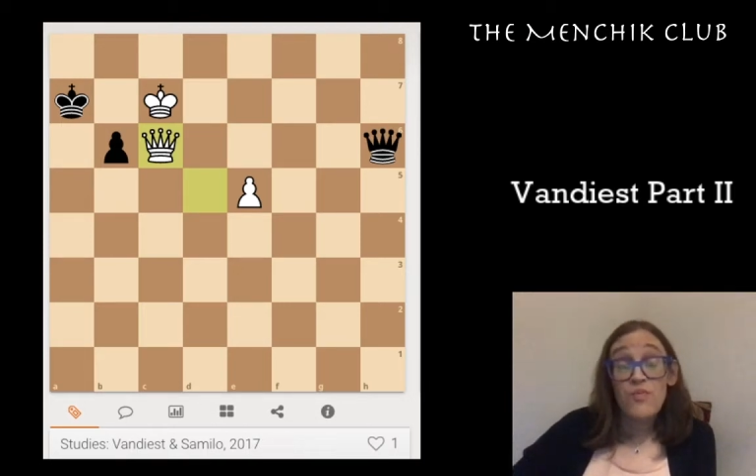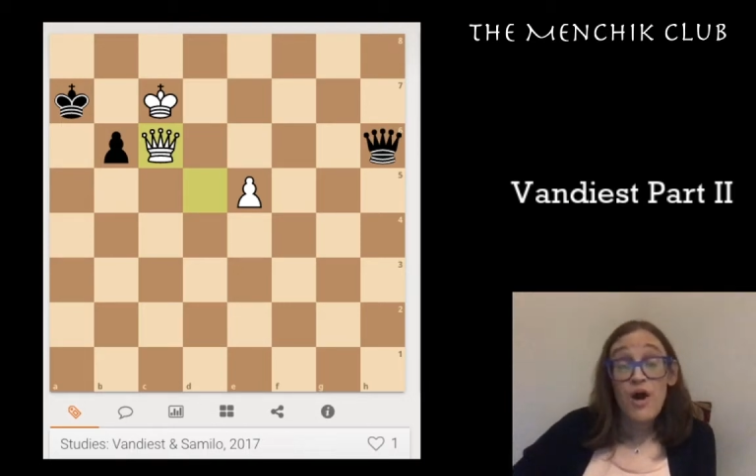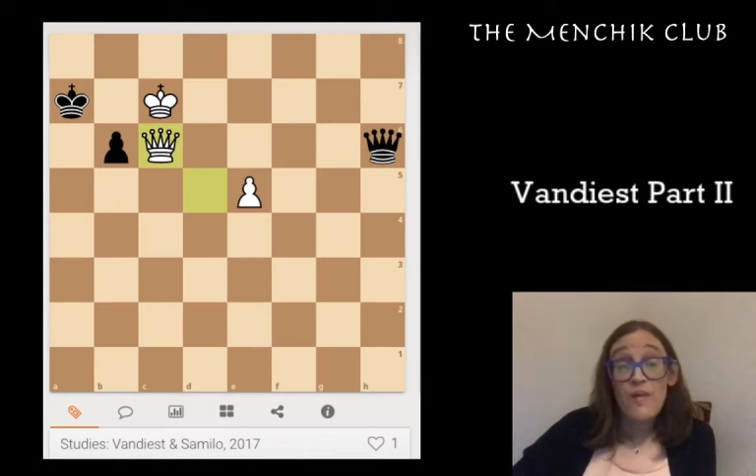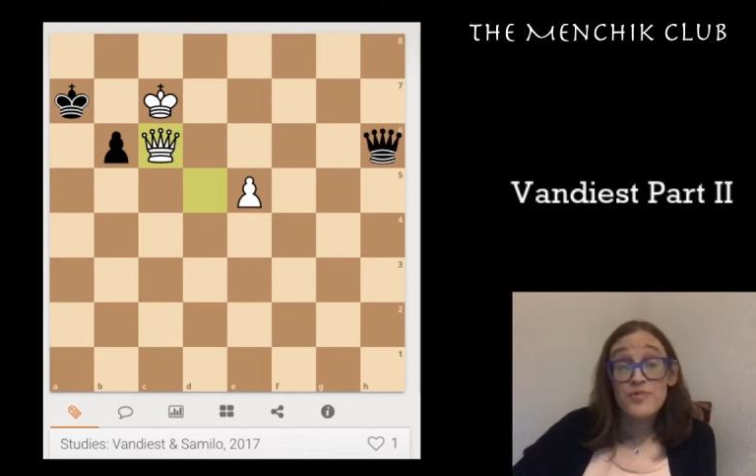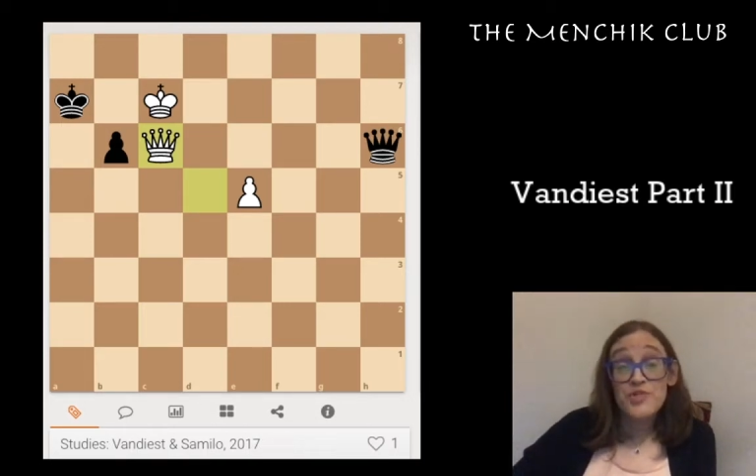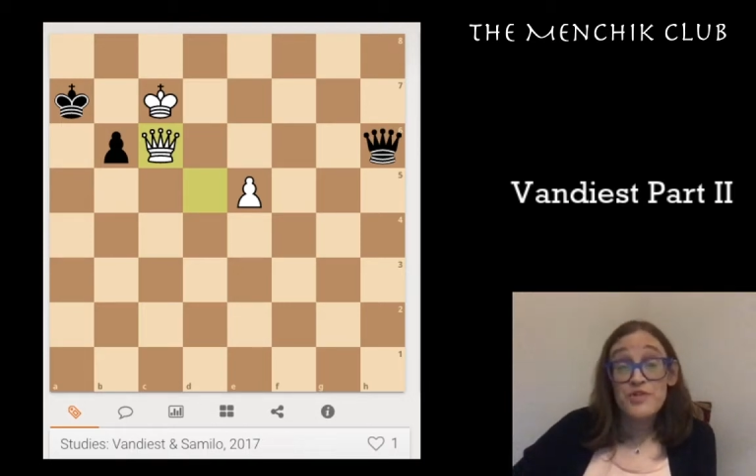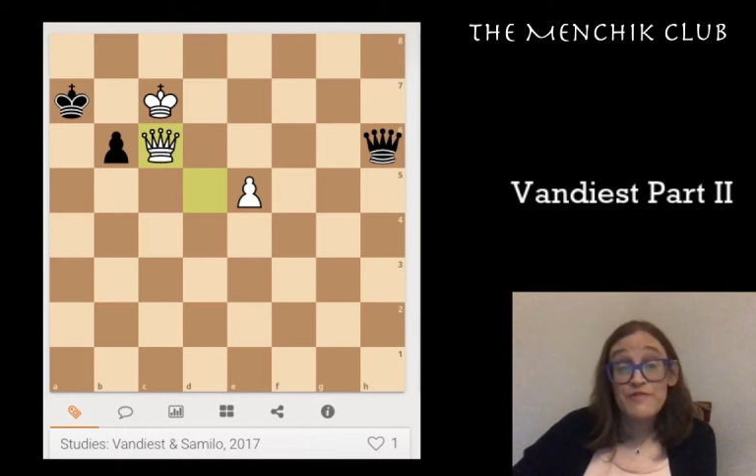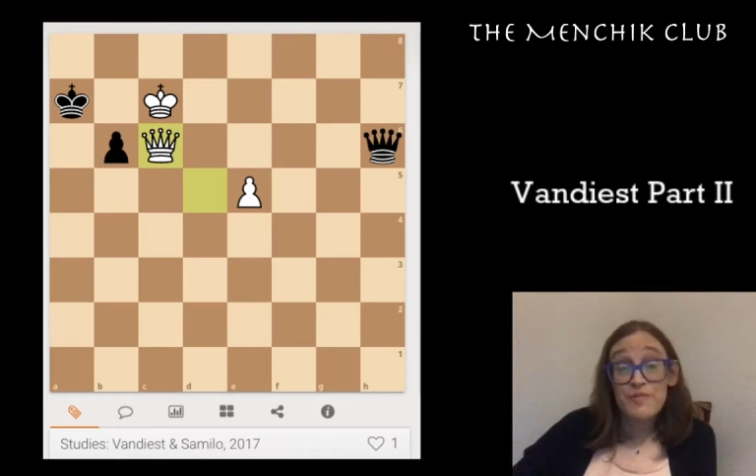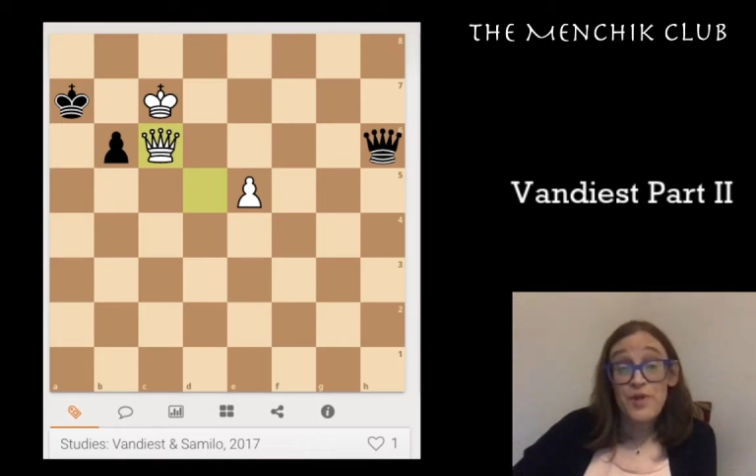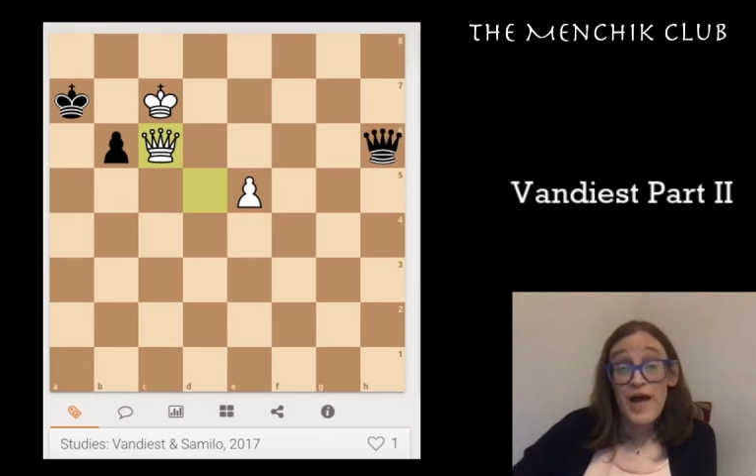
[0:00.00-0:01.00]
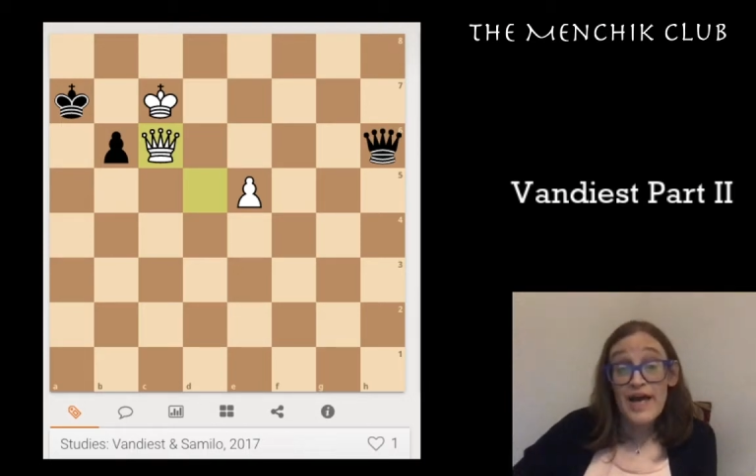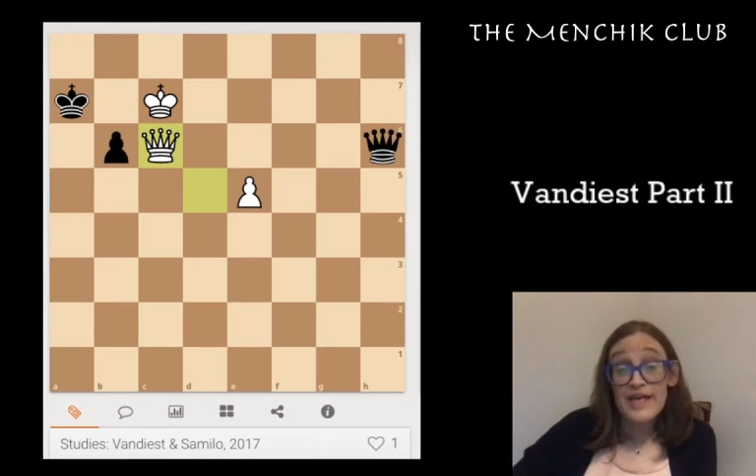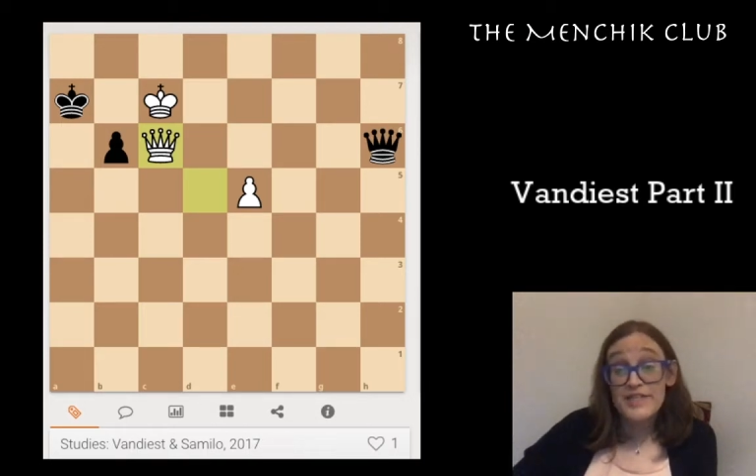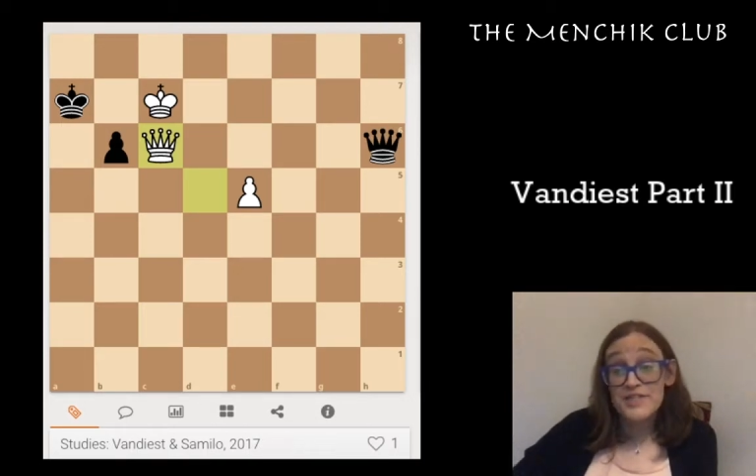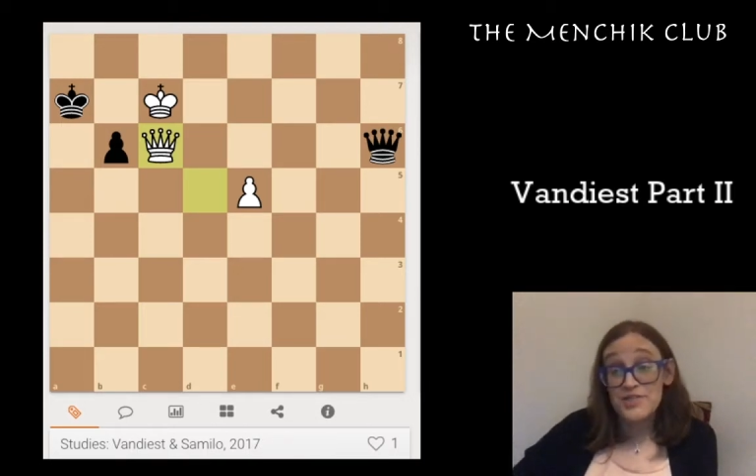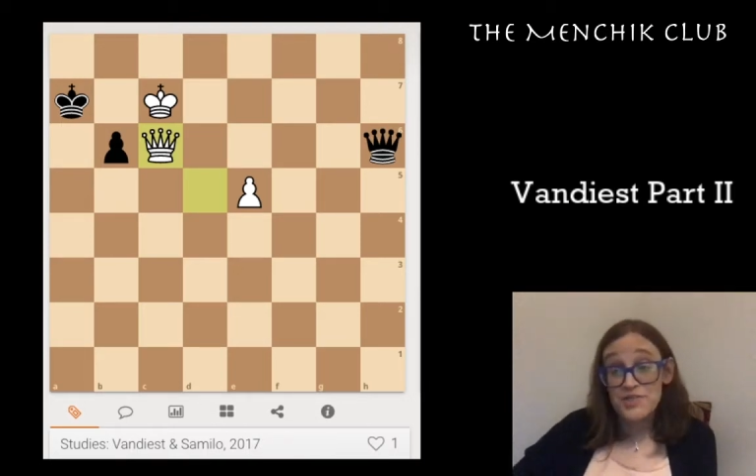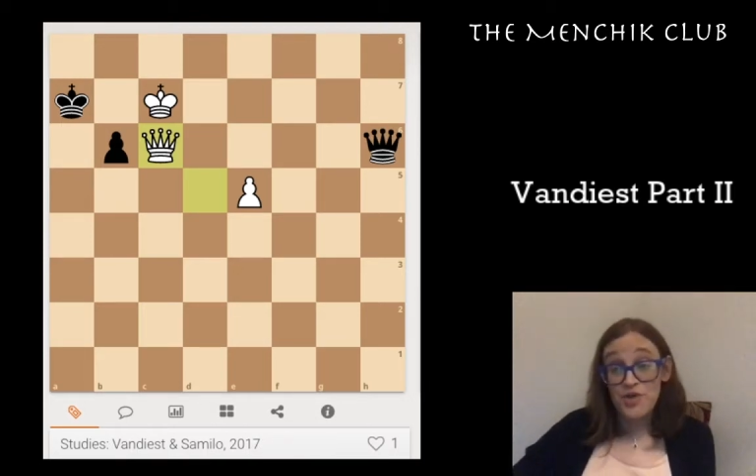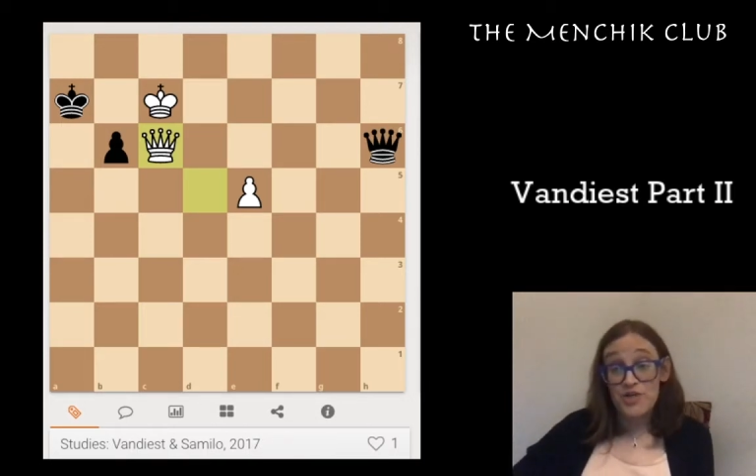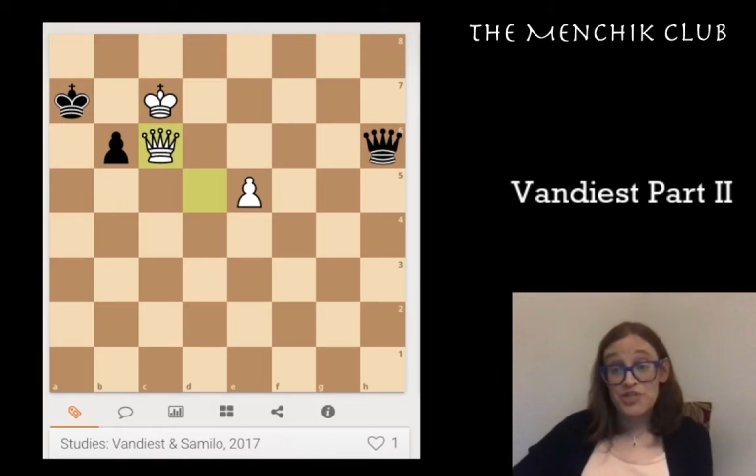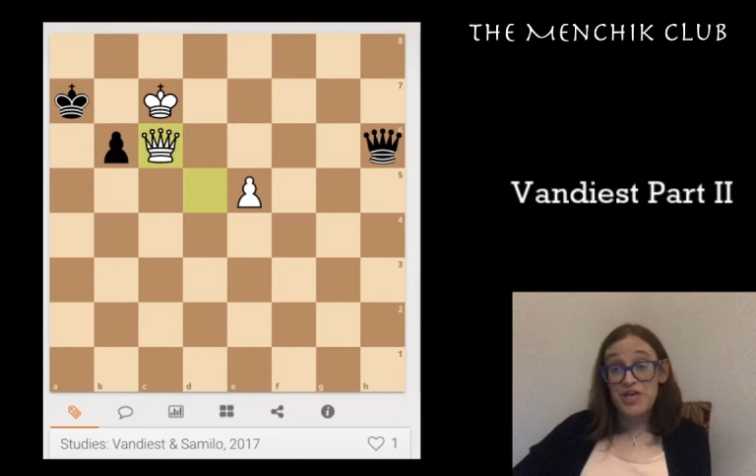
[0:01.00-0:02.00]
option for black is to
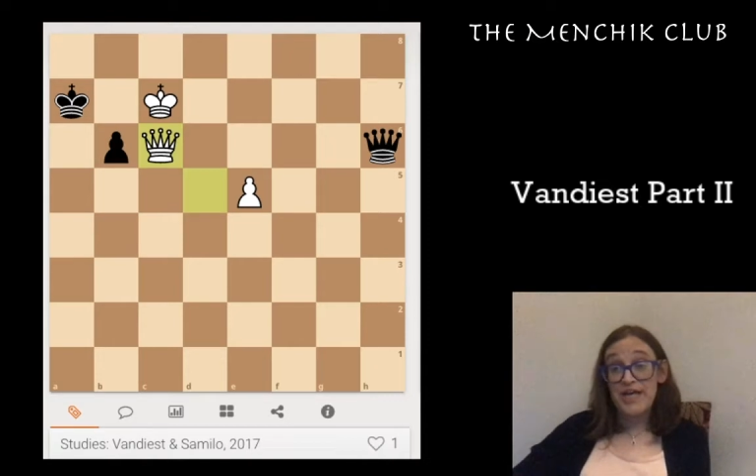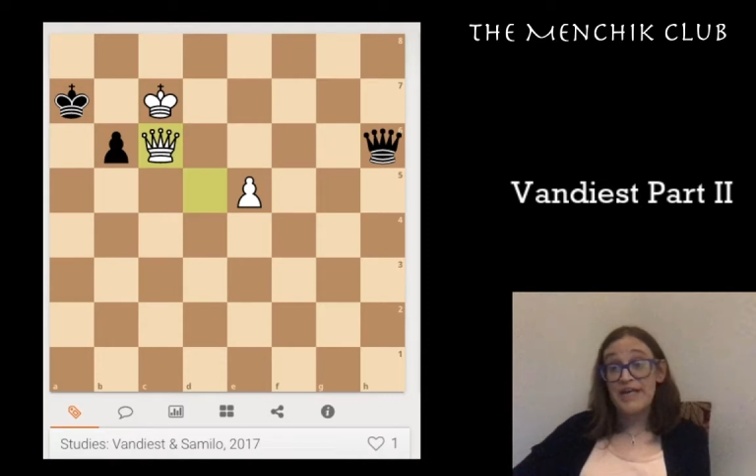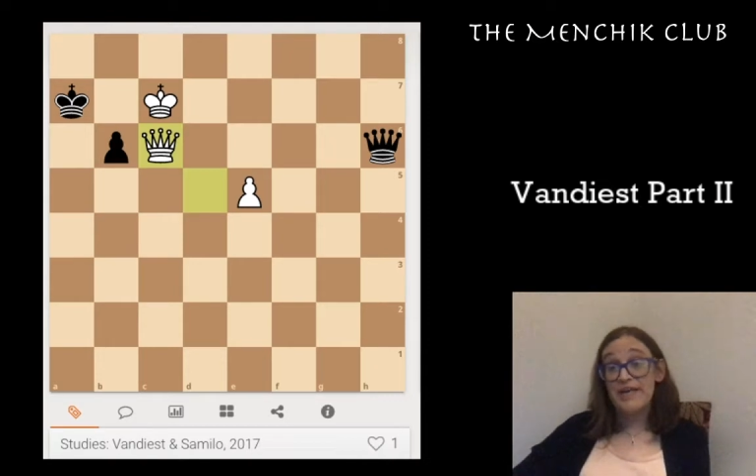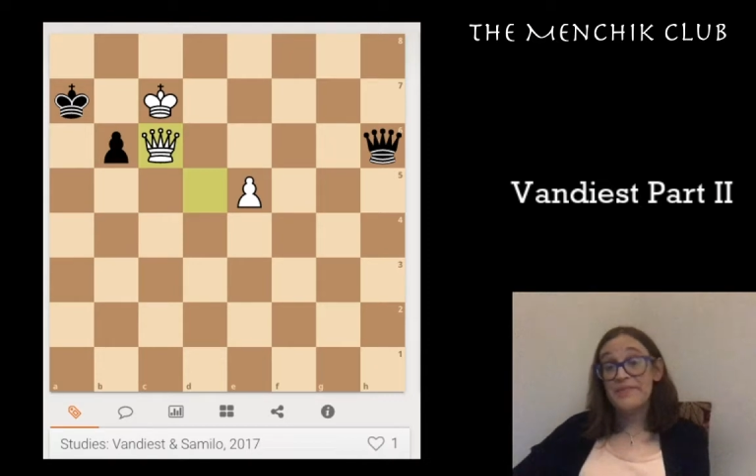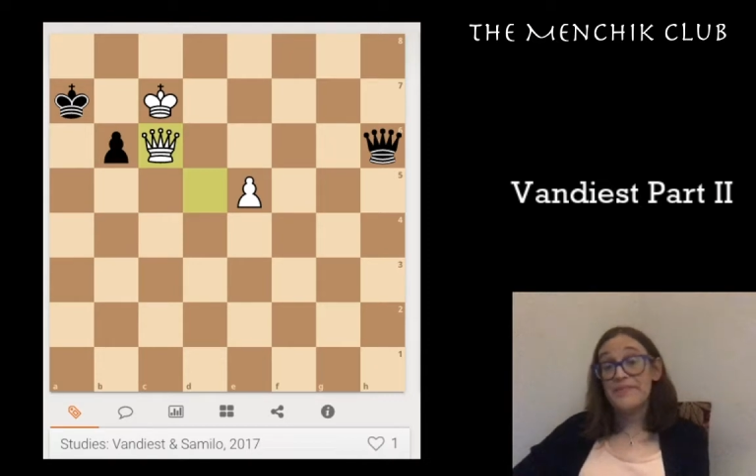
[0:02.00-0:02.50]
start checking.